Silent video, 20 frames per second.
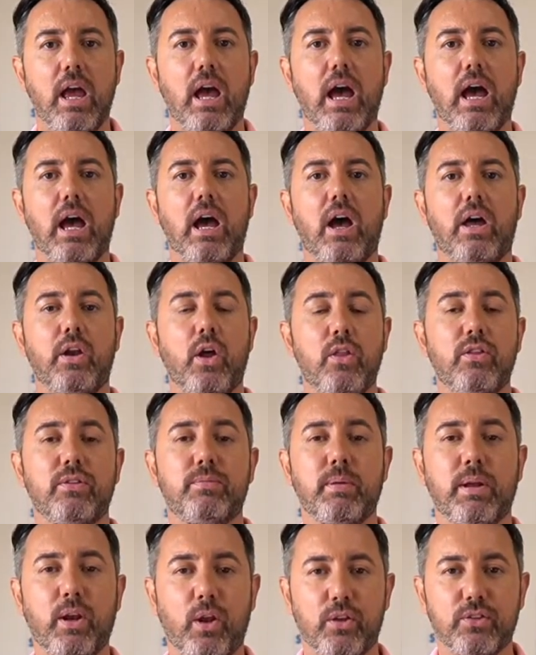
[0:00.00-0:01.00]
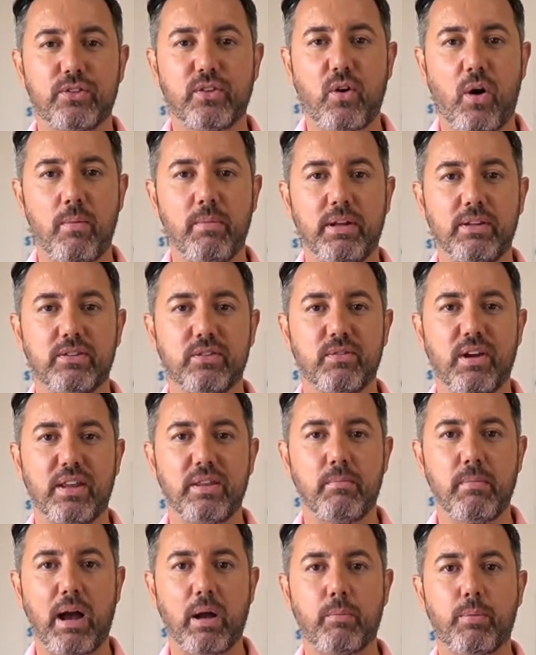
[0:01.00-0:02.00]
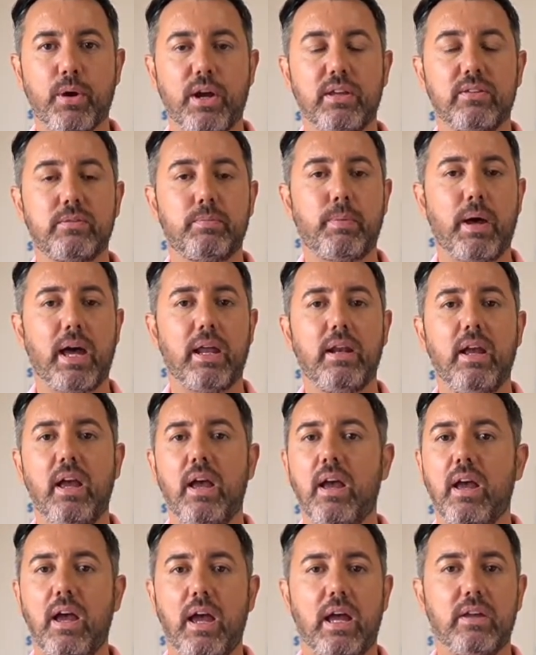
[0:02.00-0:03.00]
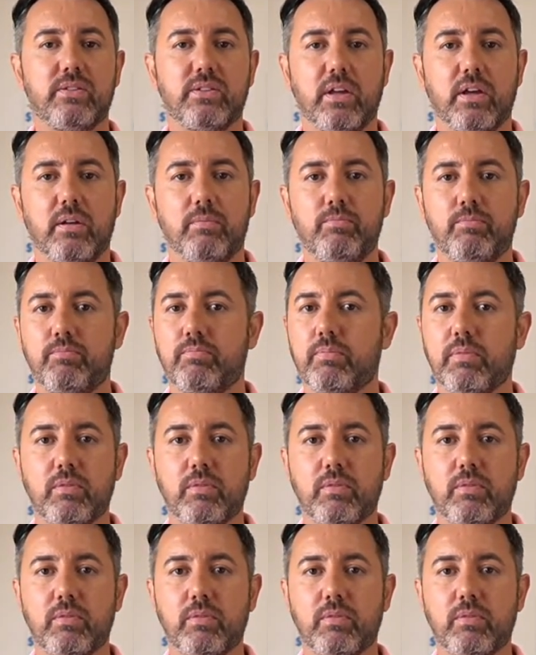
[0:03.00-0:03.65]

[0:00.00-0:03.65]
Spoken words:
I know there's been lots of comments around the mug press, but as a